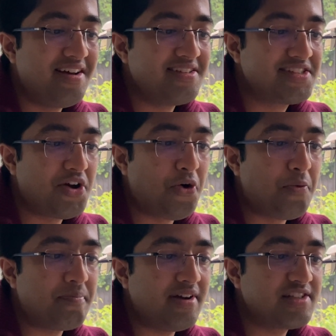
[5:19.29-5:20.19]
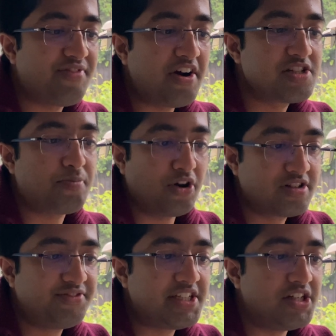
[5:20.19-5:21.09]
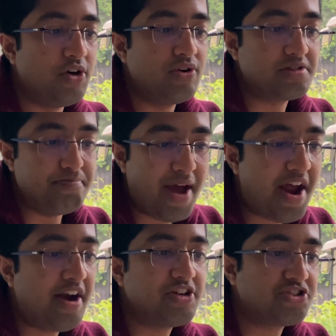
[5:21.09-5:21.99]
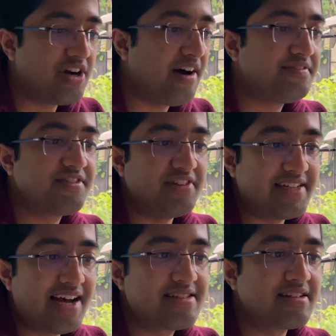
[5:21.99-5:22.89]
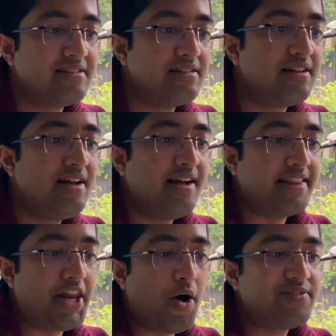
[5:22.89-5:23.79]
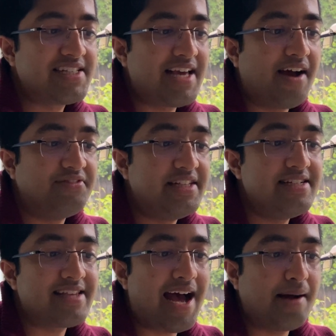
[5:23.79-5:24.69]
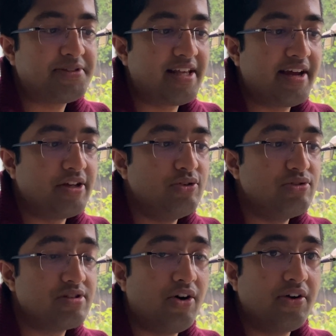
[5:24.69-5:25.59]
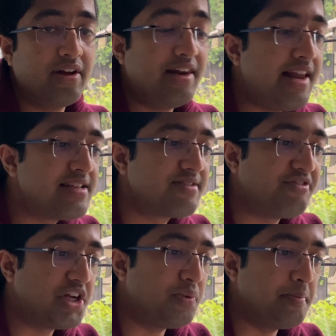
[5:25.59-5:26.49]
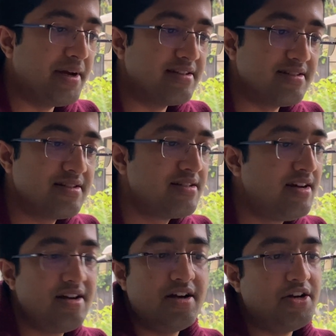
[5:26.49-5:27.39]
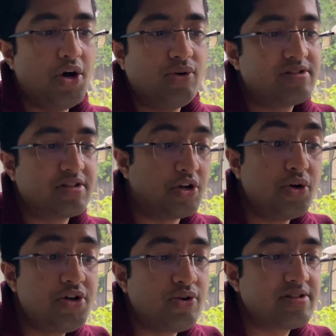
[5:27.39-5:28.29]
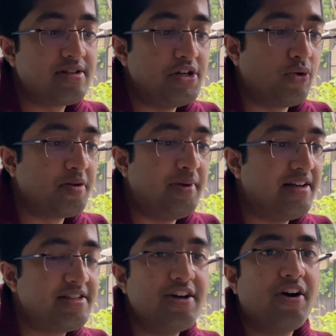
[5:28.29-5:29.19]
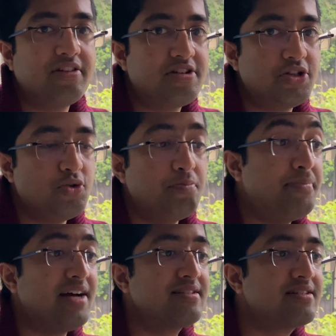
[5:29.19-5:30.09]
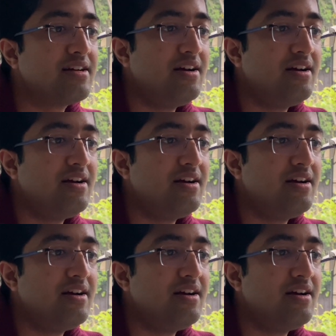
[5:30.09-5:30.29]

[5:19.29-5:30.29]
So as far as productivity goes, Bear, Drafts, Fantastical, then I obviously have these apps that I use on a less frequent basis. GoodNotes and Notability are the two best